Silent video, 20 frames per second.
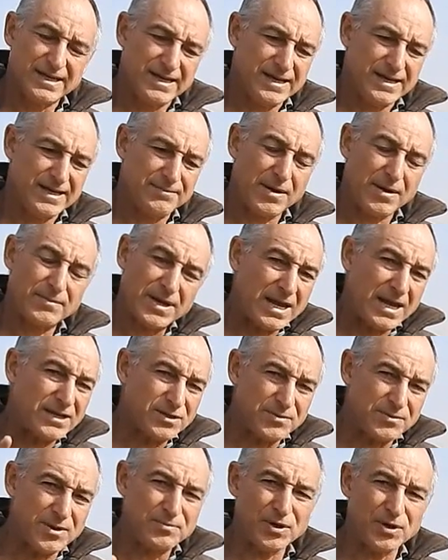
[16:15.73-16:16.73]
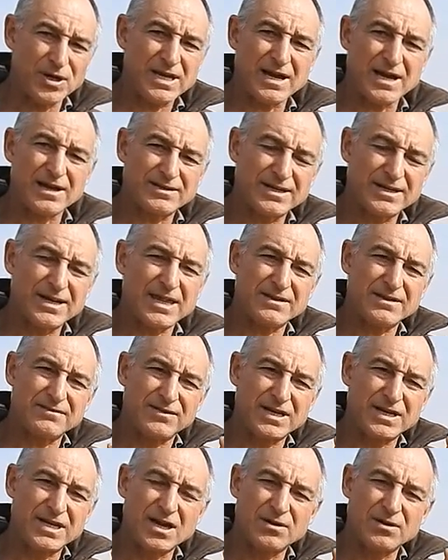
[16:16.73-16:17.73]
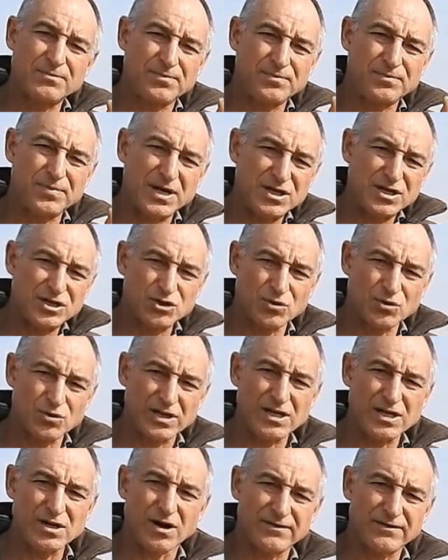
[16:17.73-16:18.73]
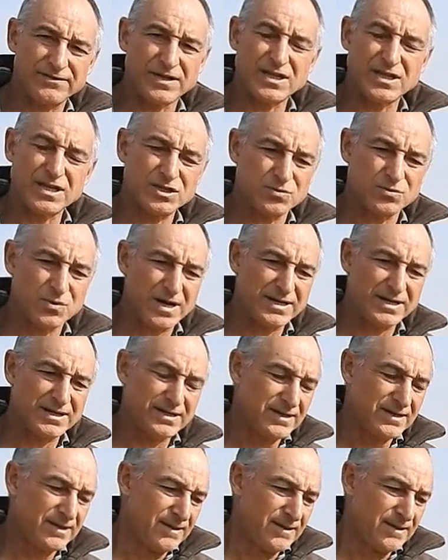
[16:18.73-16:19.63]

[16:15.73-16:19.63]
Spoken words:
I'm going to be putting out another video pretty shortly after this one.